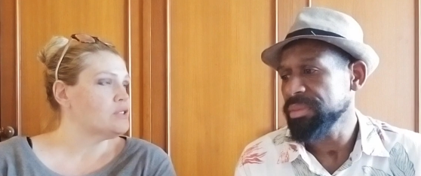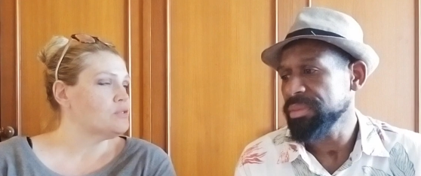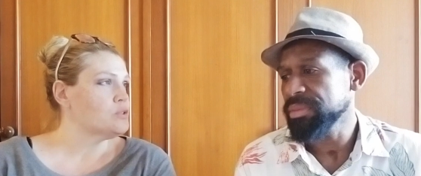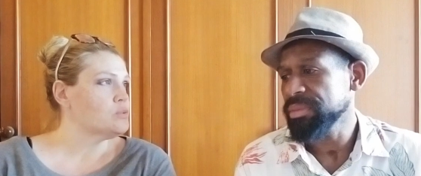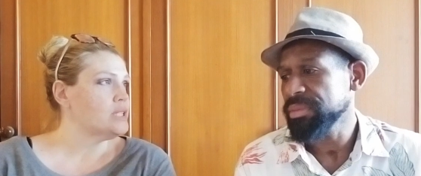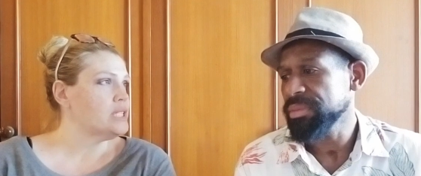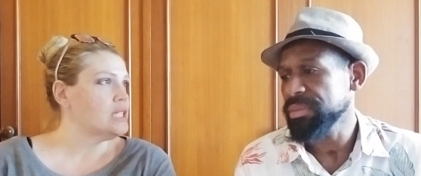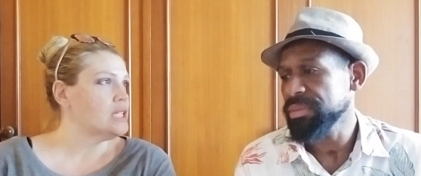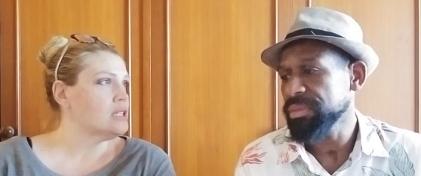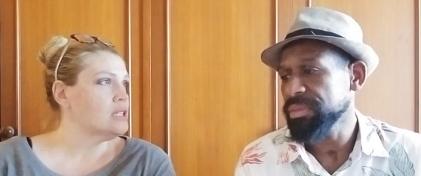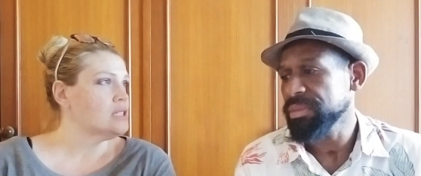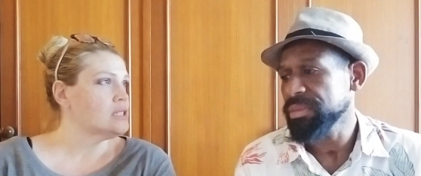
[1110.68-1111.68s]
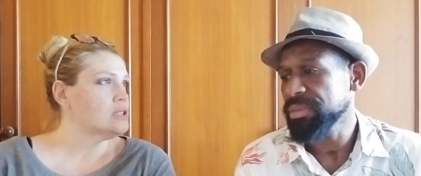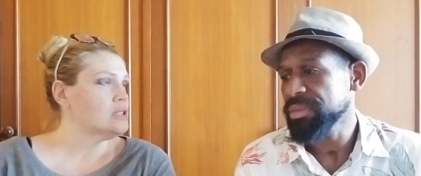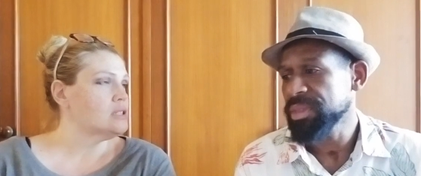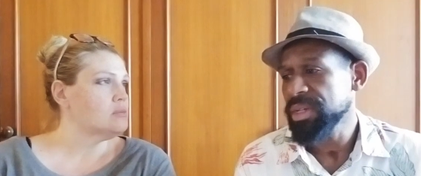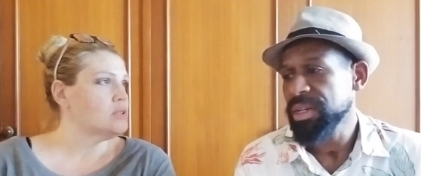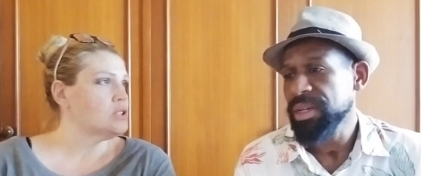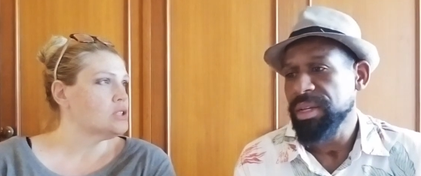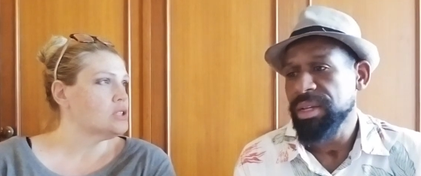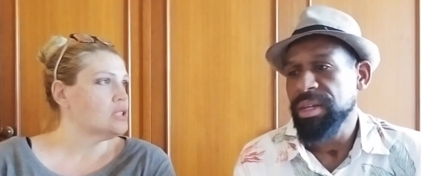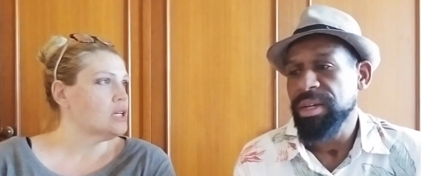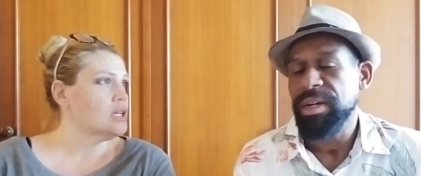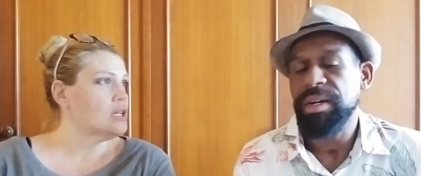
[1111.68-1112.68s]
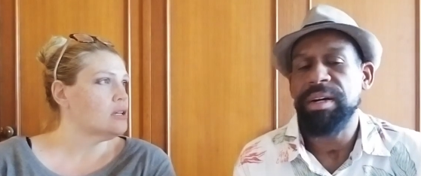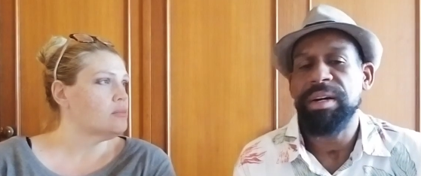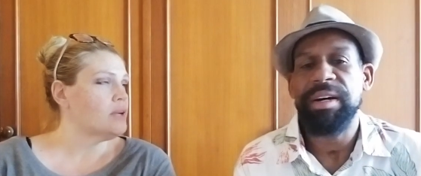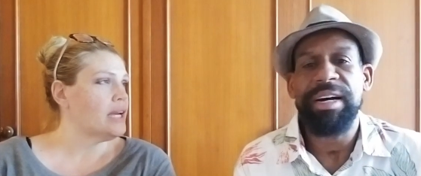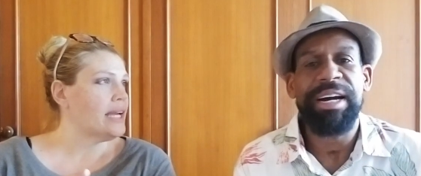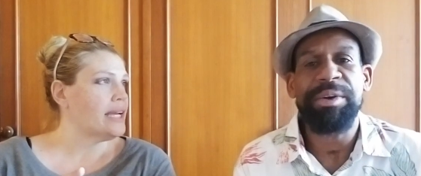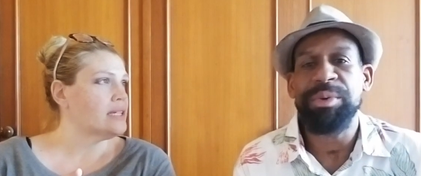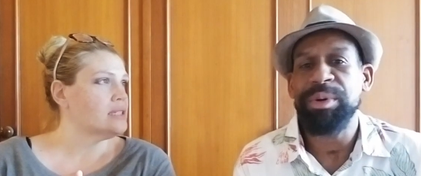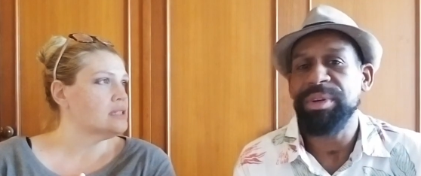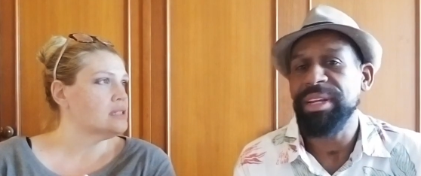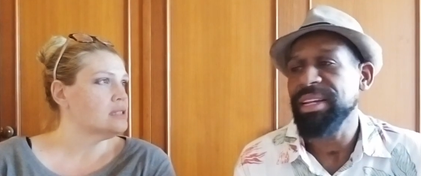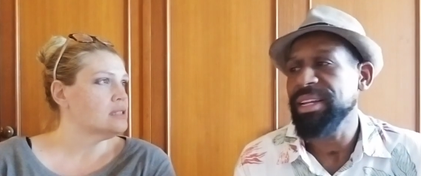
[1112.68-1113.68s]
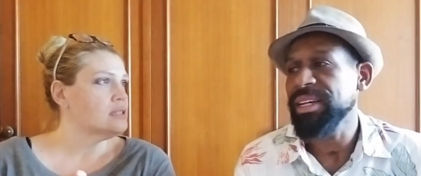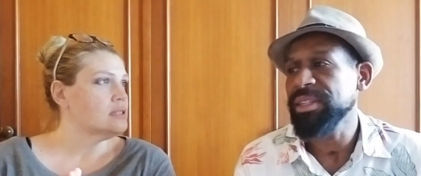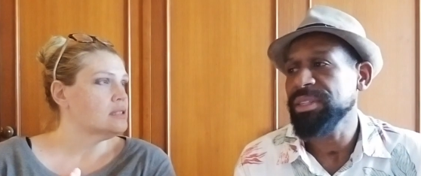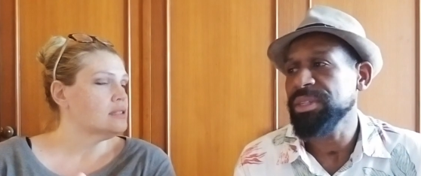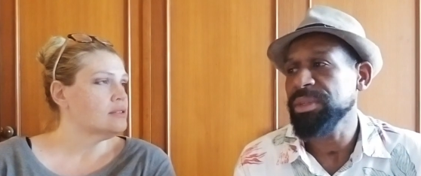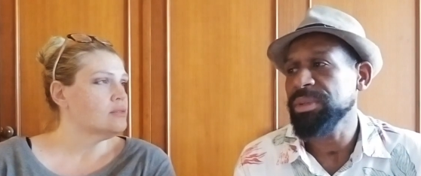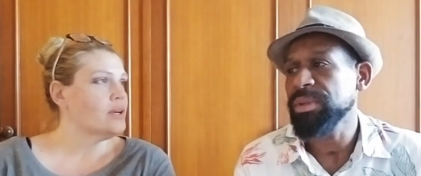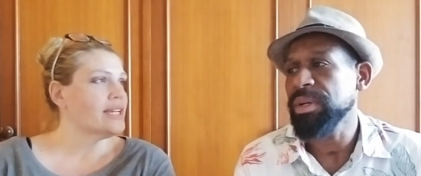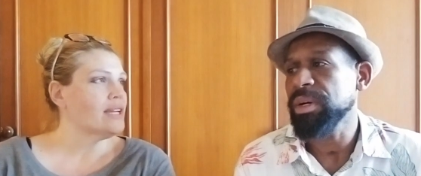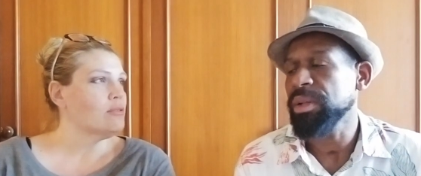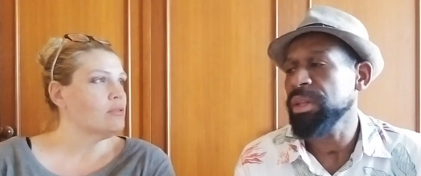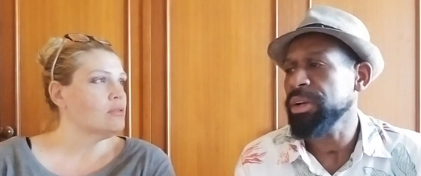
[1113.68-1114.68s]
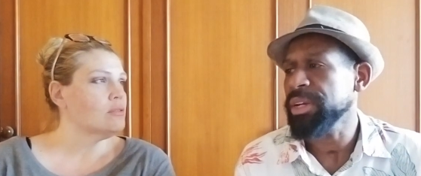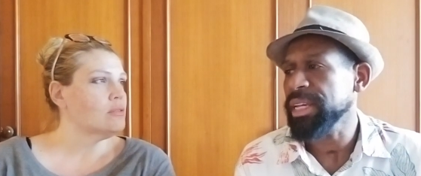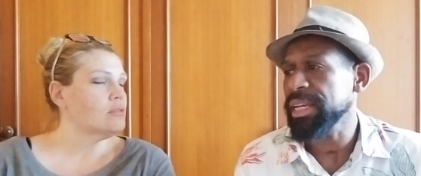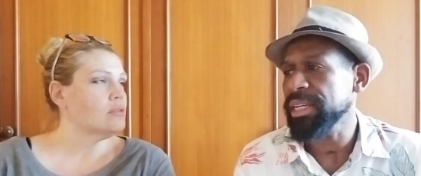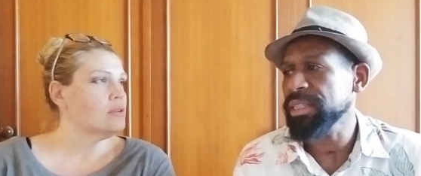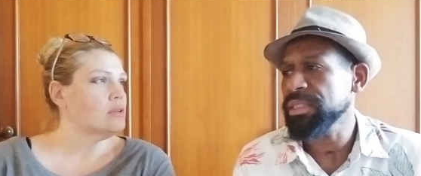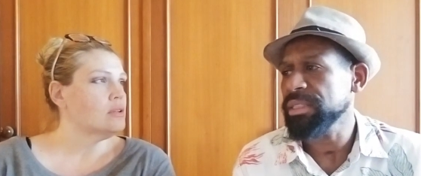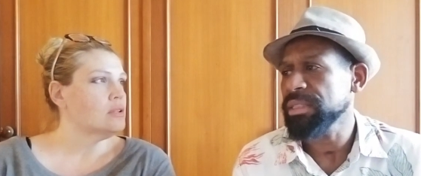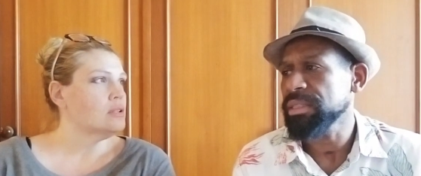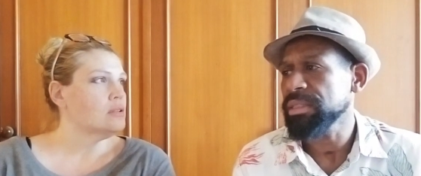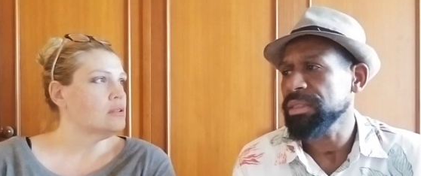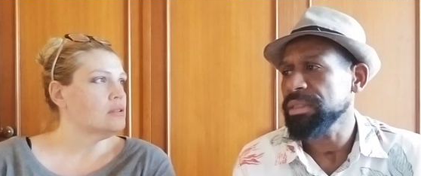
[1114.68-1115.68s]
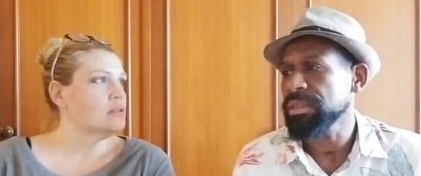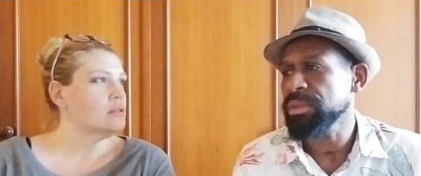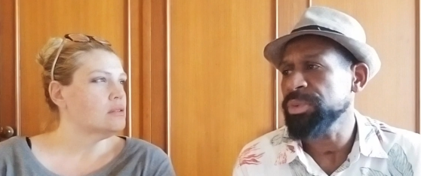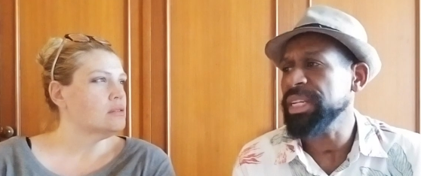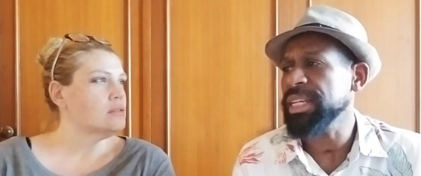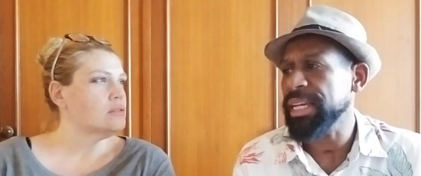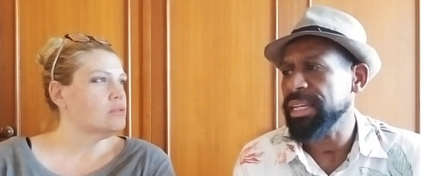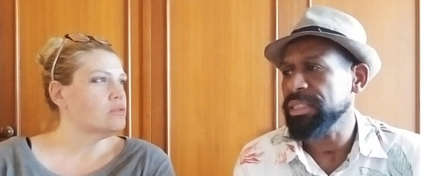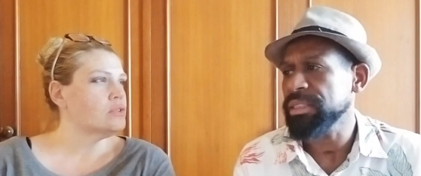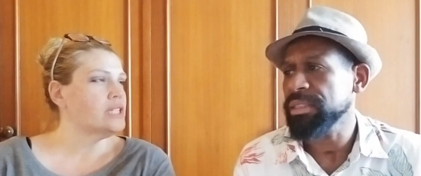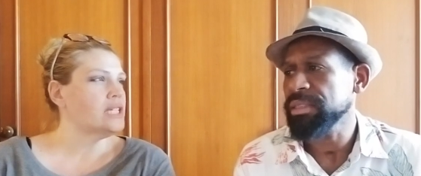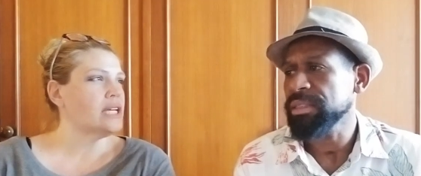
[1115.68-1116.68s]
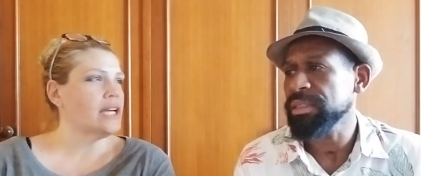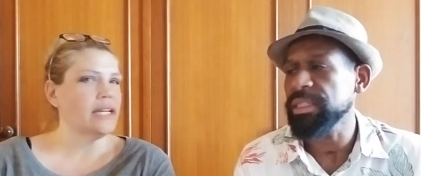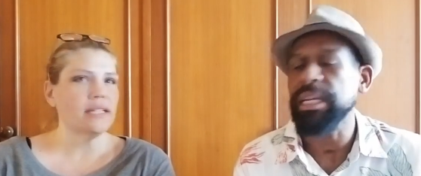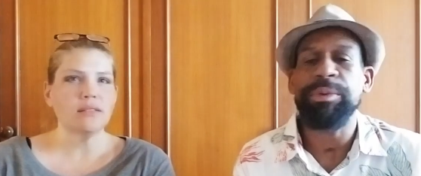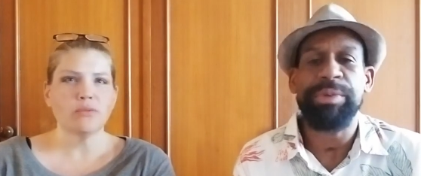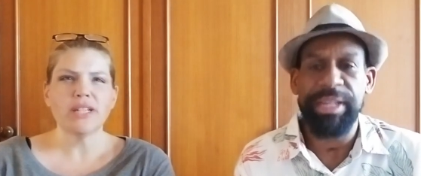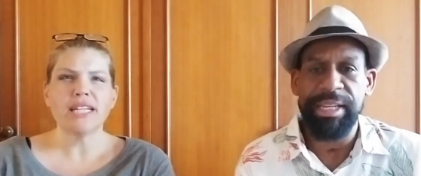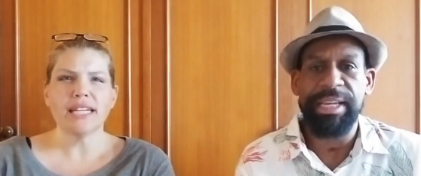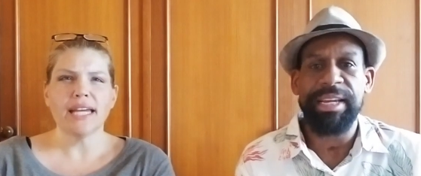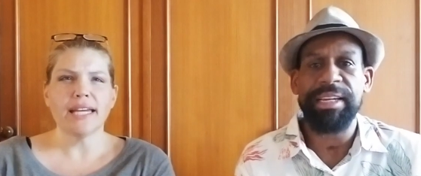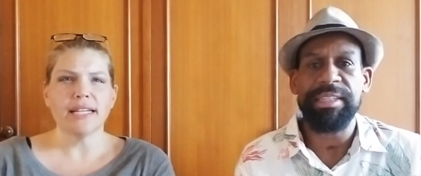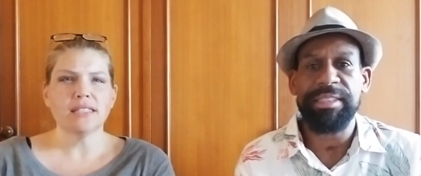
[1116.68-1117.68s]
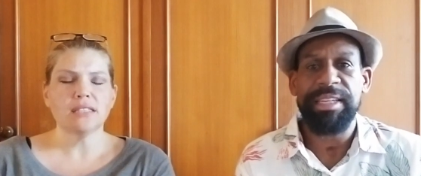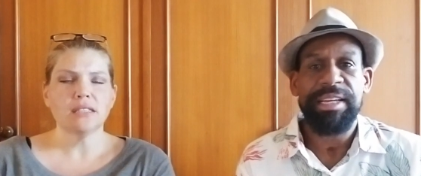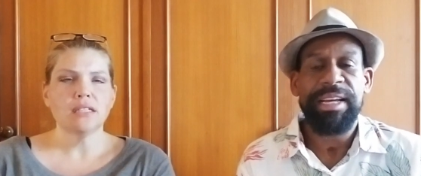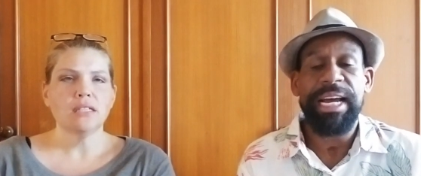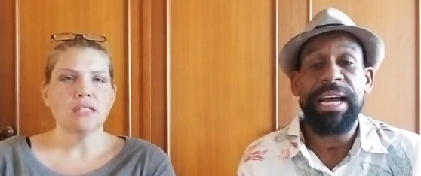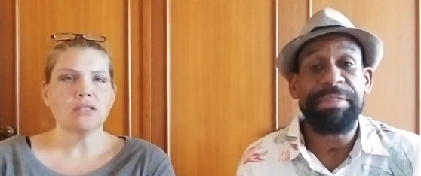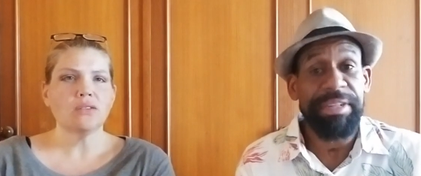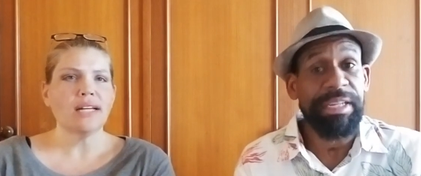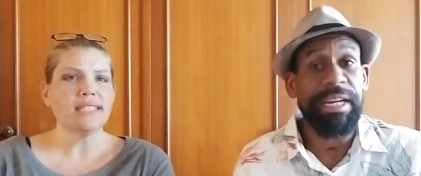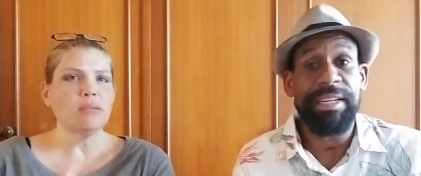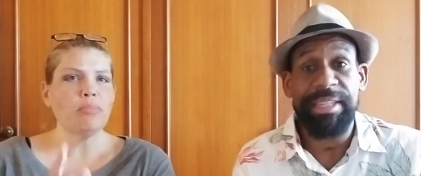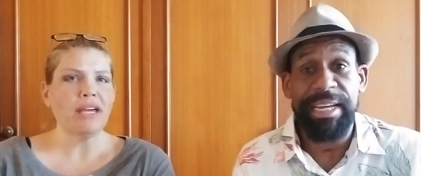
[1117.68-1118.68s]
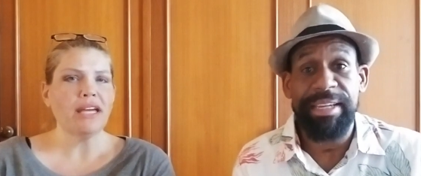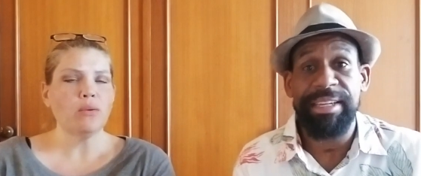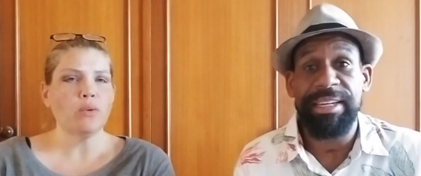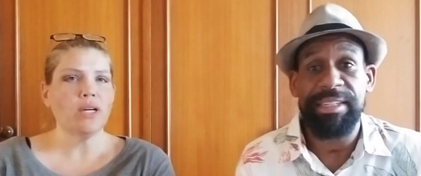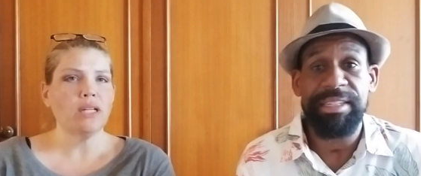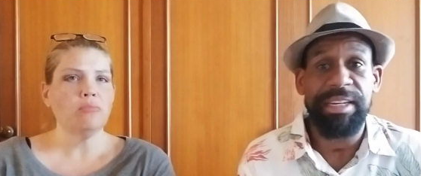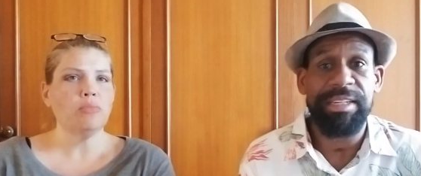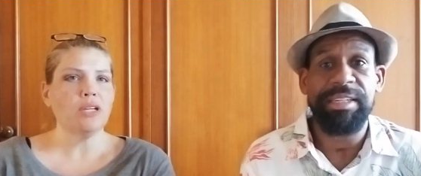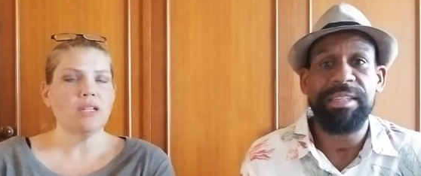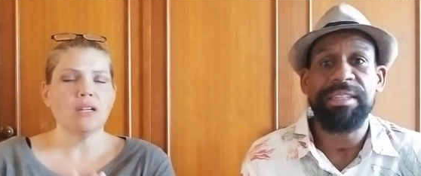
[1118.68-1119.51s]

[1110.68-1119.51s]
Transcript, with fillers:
Speaker 1: for reading is good to mention. Um, eggs. I wrote that
Speaker 2: down too. Why can't oh, learning eggs? Reading eggs. Reading eggs. Yeah, reading, reading eggs. eggs. I haven't. So that's a paid one, but